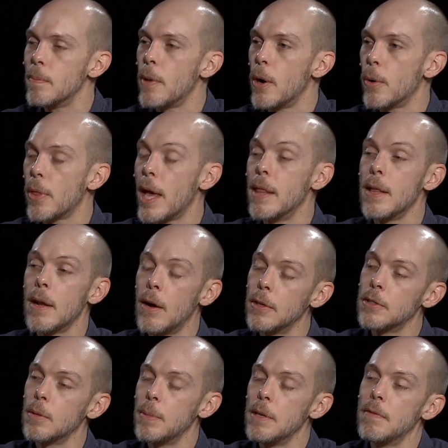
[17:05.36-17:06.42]
both, and then
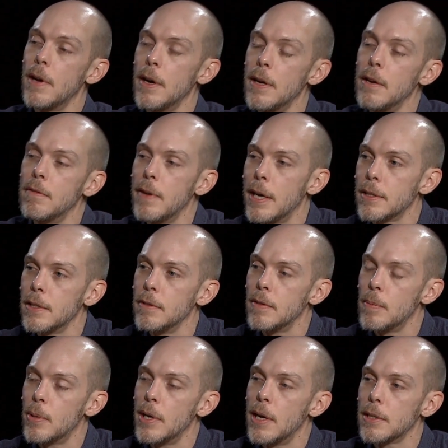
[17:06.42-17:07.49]
also be very effective
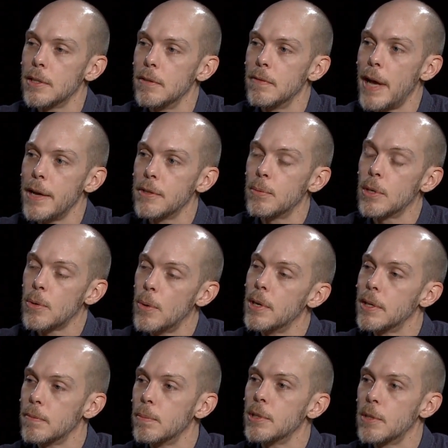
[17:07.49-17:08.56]
and productive as a
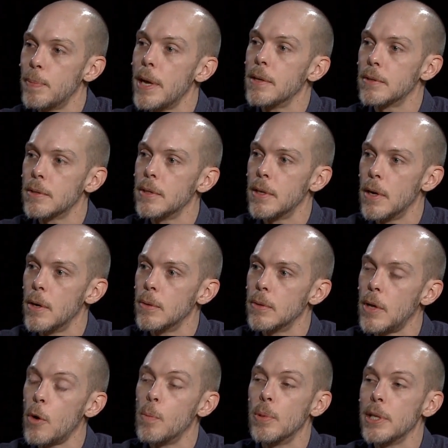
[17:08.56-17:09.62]
recording space.
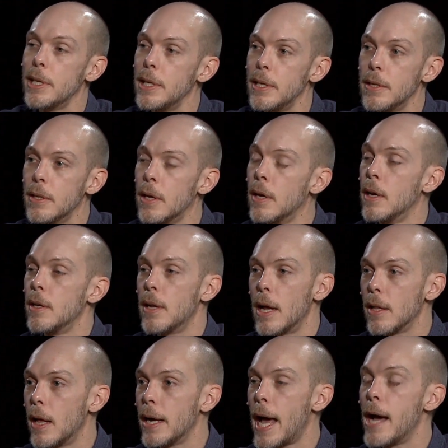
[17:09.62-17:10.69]
No bleed, not
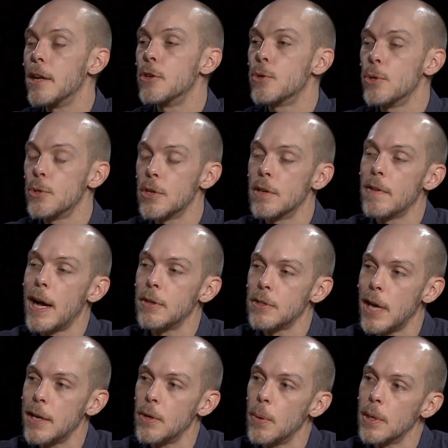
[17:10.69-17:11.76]
a lot of intrusion of
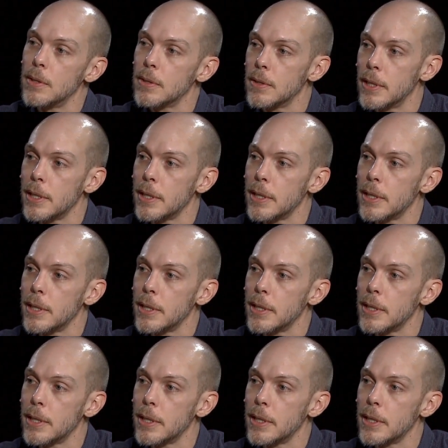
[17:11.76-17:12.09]
outside noise. And things.